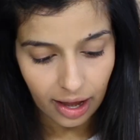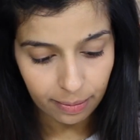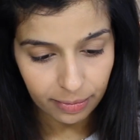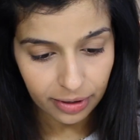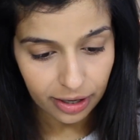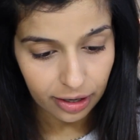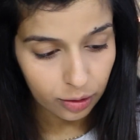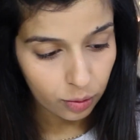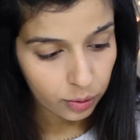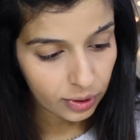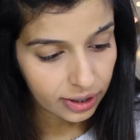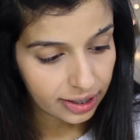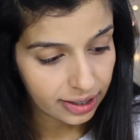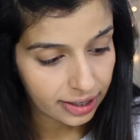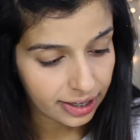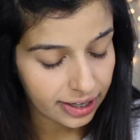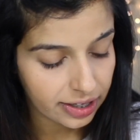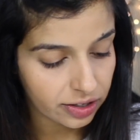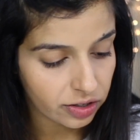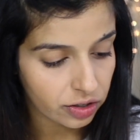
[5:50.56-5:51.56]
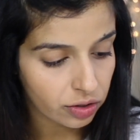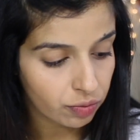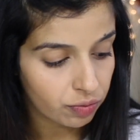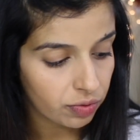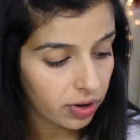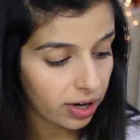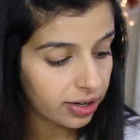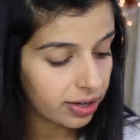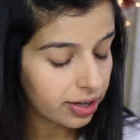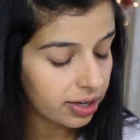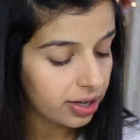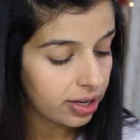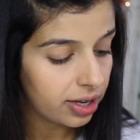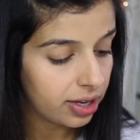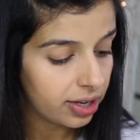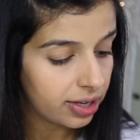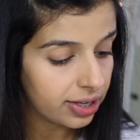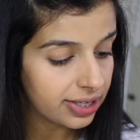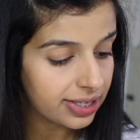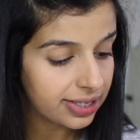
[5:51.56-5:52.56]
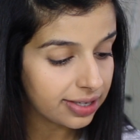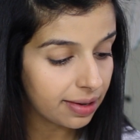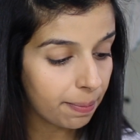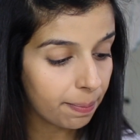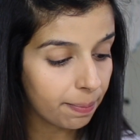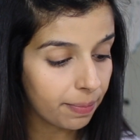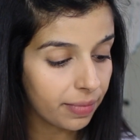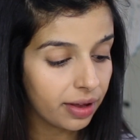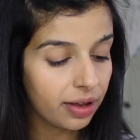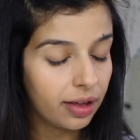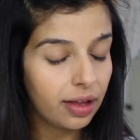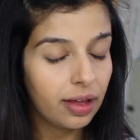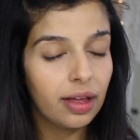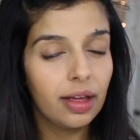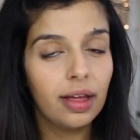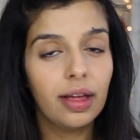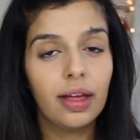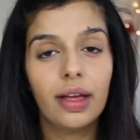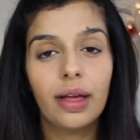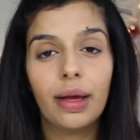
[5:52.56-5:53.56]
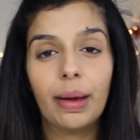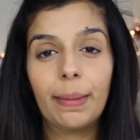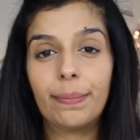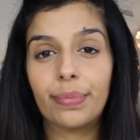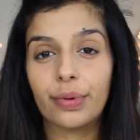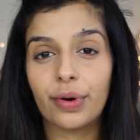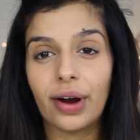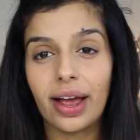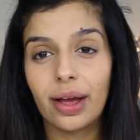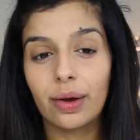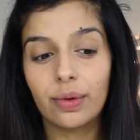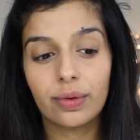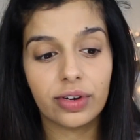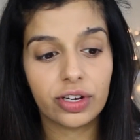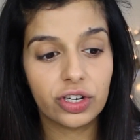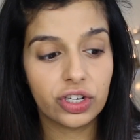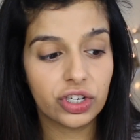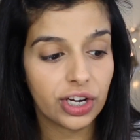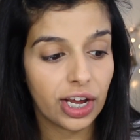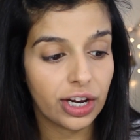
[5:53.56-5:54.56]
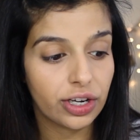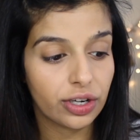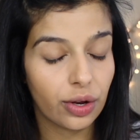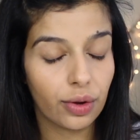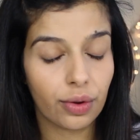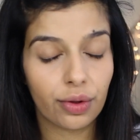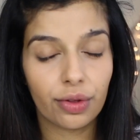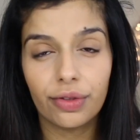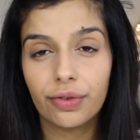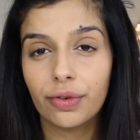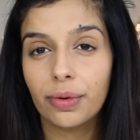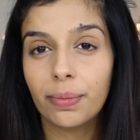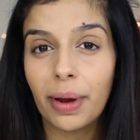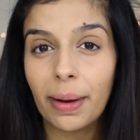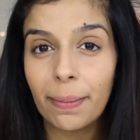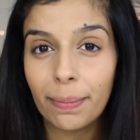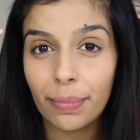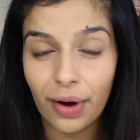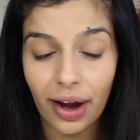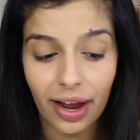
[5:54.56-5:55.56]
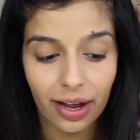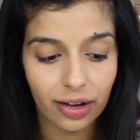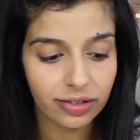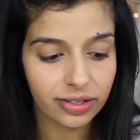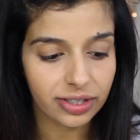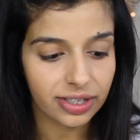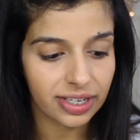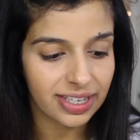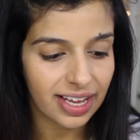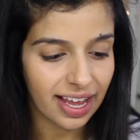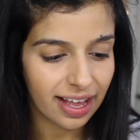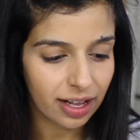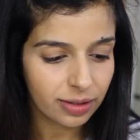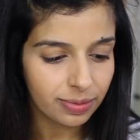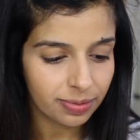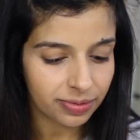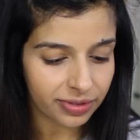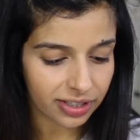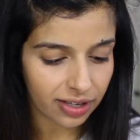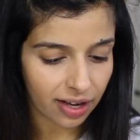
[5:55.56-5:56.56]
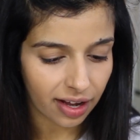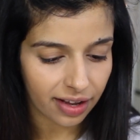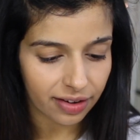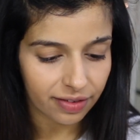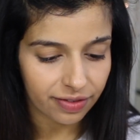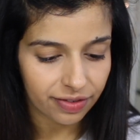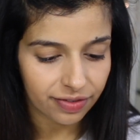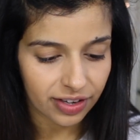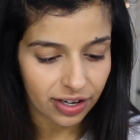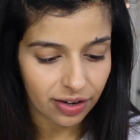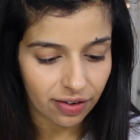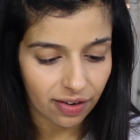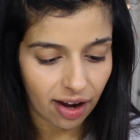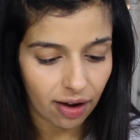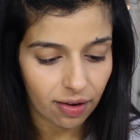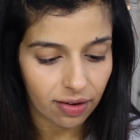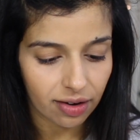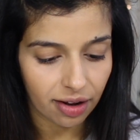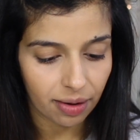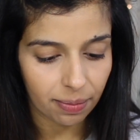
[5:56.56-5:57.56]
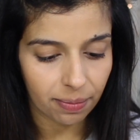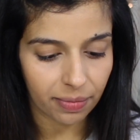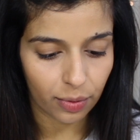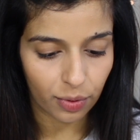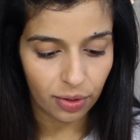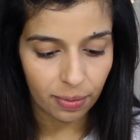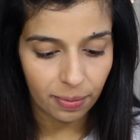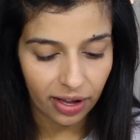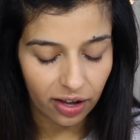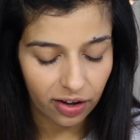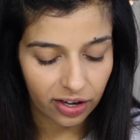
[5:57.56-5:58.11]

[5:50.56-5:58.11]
I'm going to quickly just run some brown shadow through my brows because it helped me kind of figure out like with my